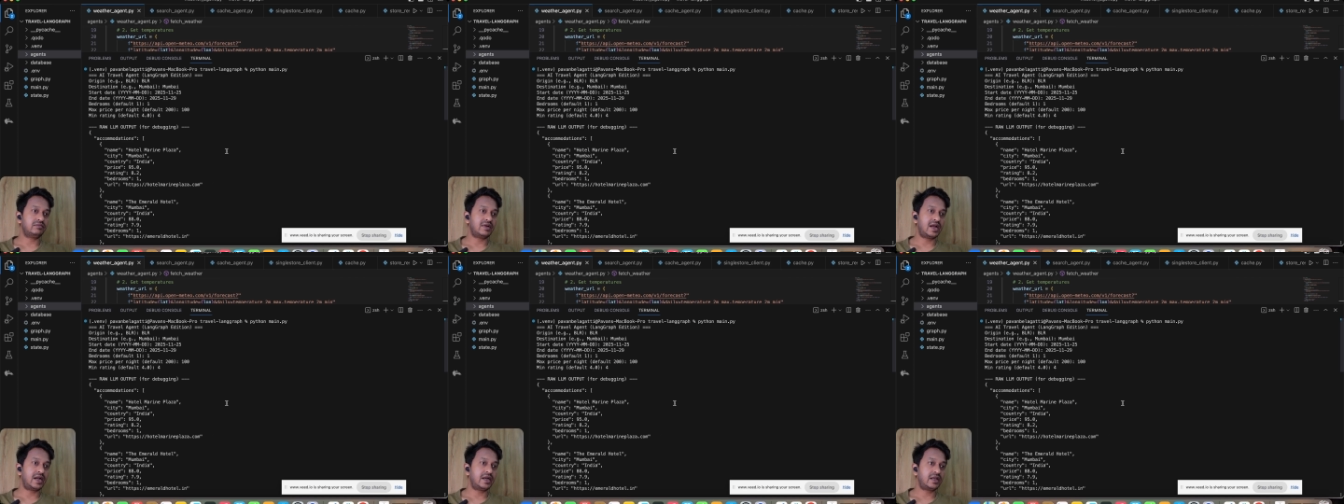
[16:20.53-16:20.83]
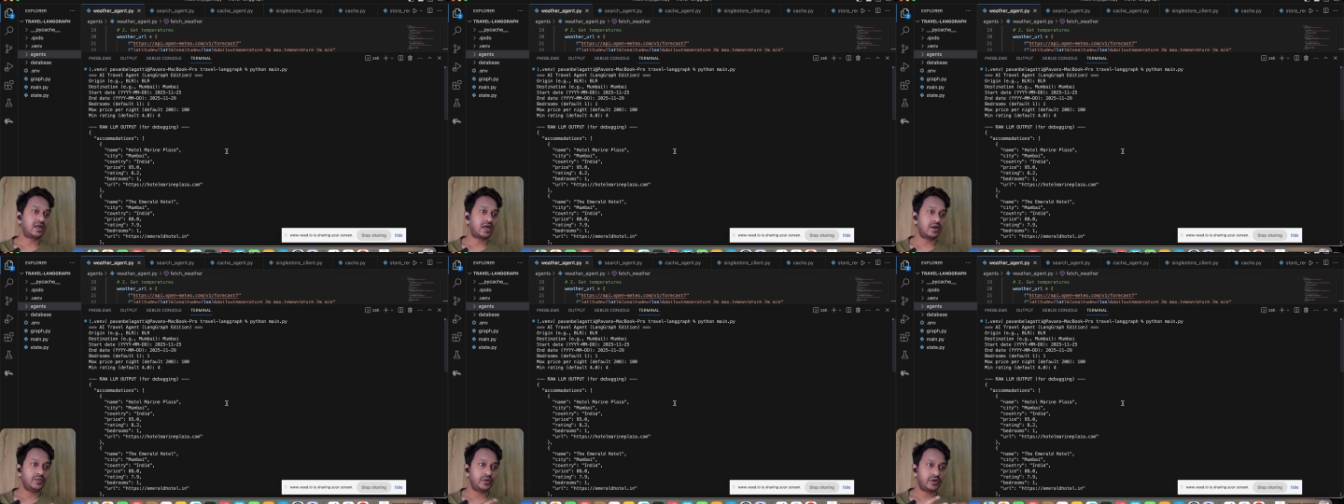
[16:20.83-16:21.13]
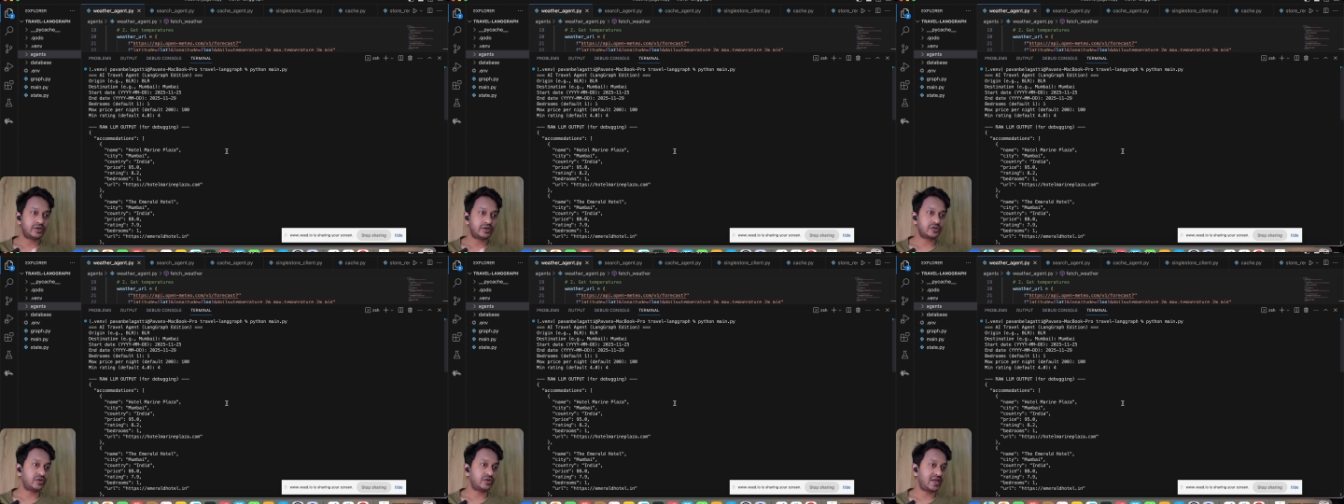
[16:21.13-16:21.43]
and
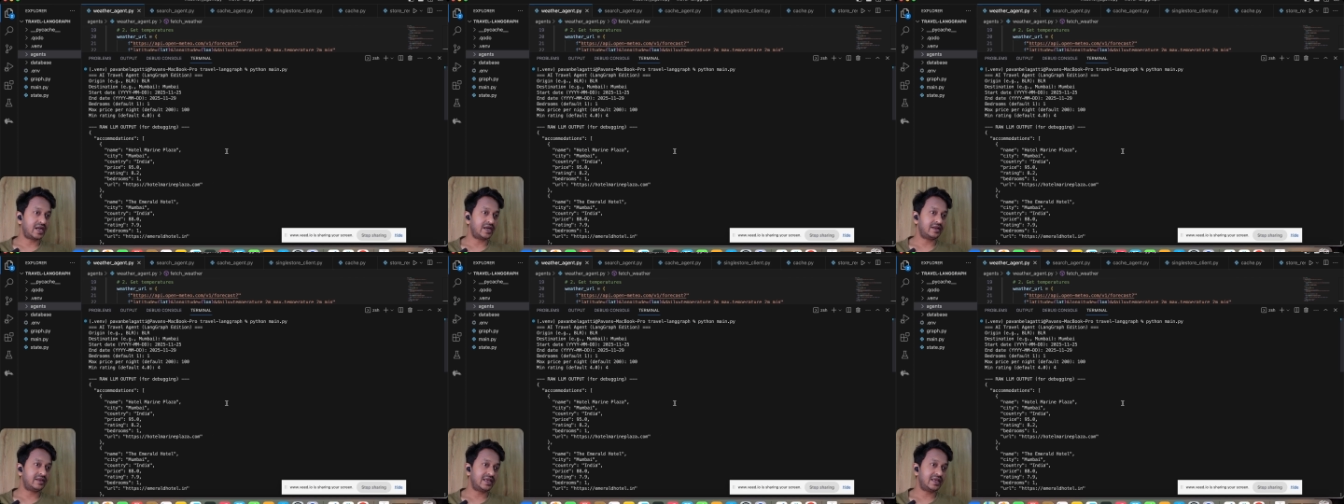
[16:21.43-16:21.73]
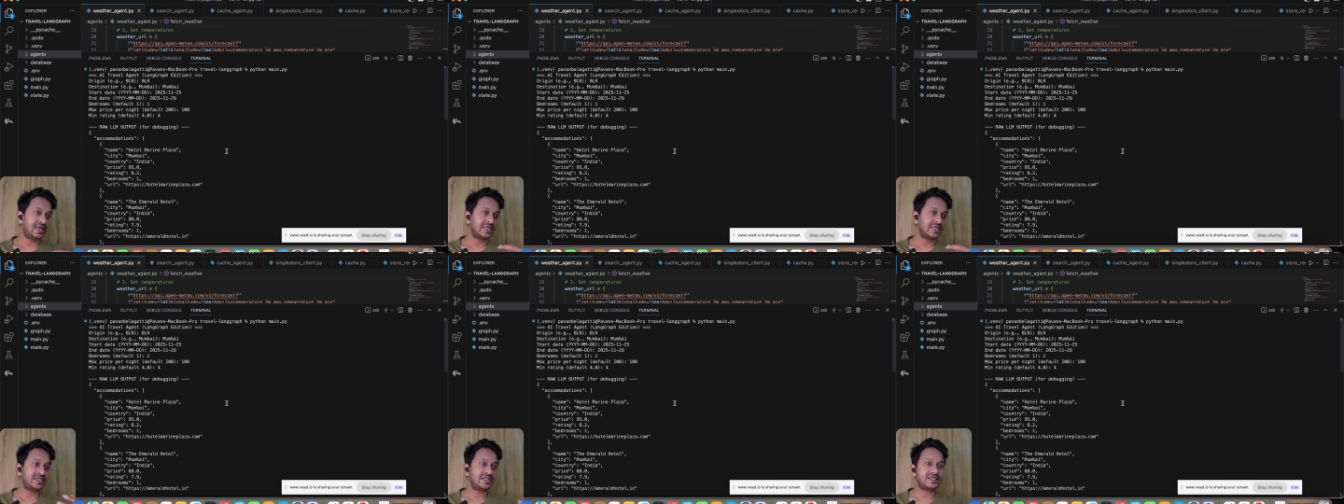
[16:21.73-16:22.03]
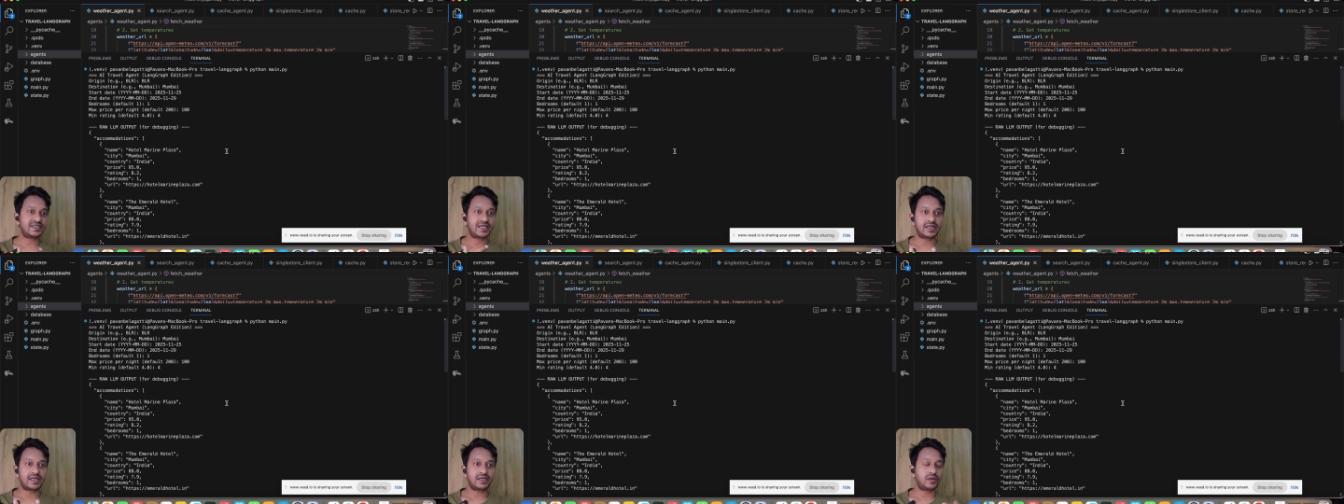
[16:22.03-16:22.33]
communicate so that the
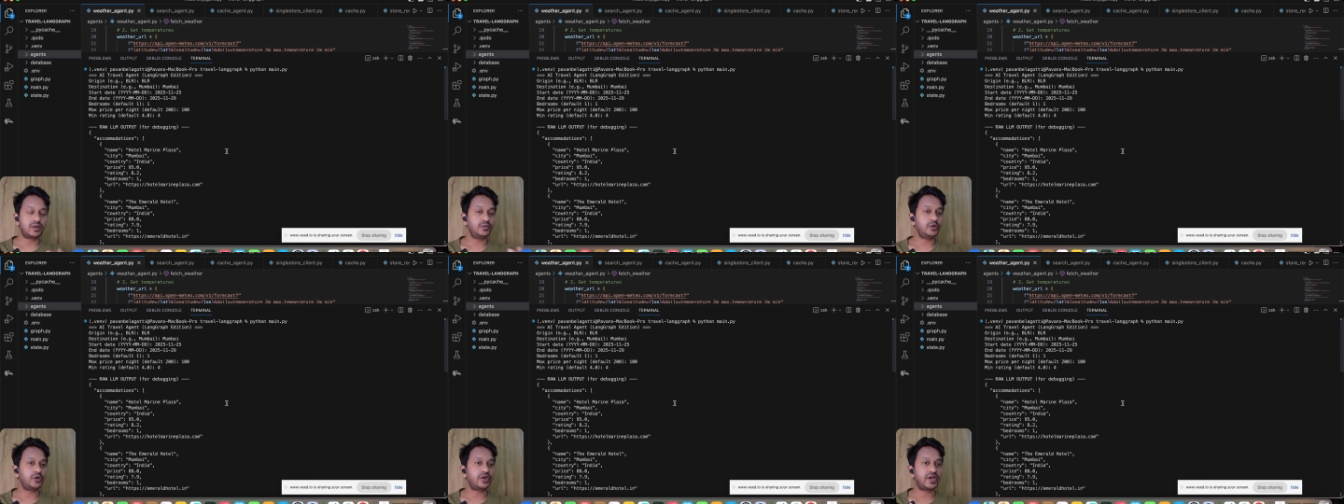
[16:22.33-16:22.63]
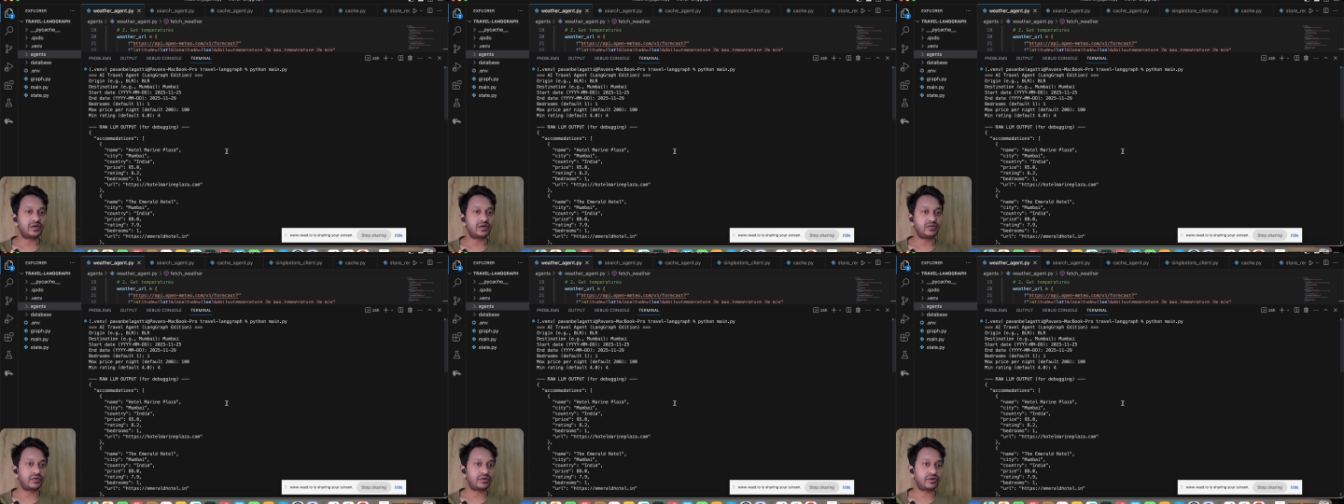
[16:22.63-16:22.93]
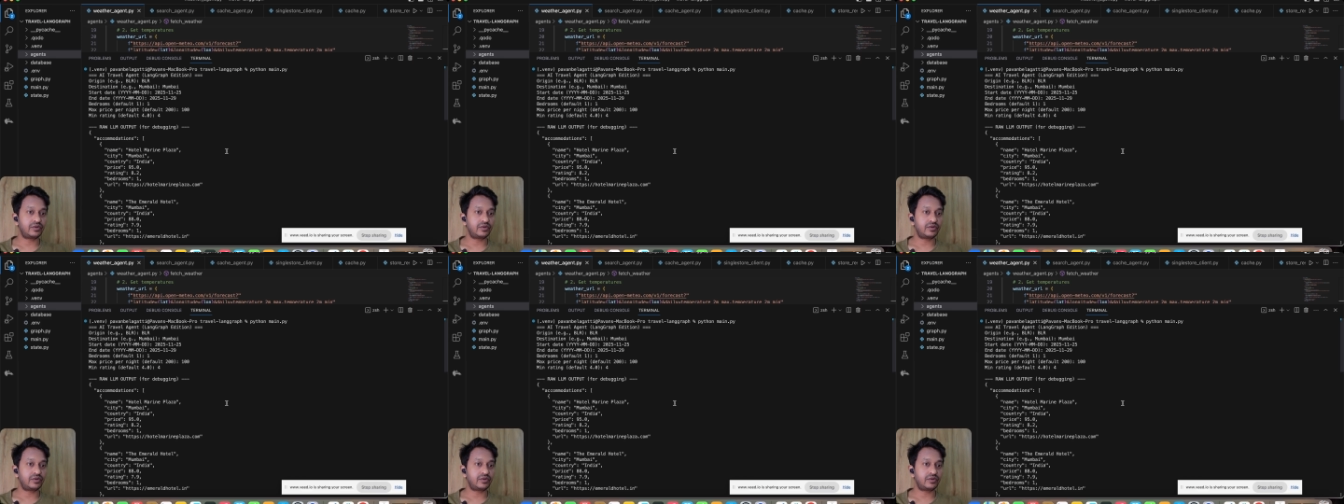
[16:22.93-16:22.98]
agents can communicate